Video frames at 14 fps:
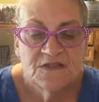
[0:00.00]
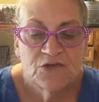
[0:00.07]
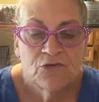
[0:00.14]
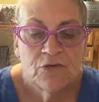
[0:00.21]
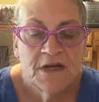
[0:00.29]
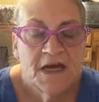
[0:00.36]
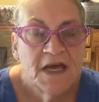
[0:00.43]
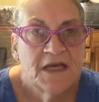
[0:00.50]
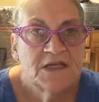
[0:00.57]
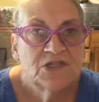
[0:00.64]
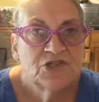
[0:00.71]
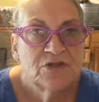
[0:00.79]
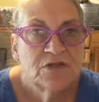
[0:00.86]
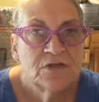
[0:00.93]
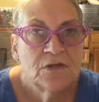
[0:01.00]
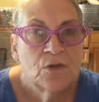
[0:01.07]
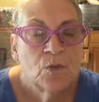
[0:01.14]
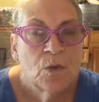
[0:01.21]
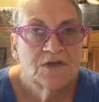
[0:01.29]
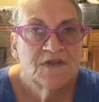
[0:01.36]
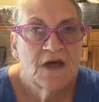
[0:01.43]
creation
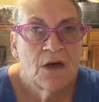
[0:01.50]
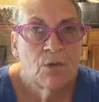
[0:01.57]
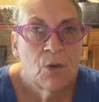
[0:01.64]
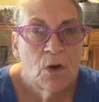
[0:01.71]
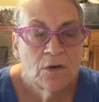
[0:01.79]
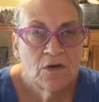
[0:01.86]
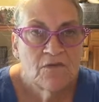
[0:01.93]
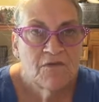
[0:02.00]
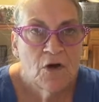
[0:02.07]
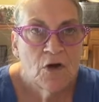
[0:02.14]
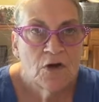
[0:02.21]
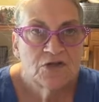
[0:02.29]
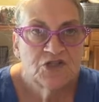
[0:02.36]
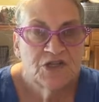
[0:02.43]
was a work of art.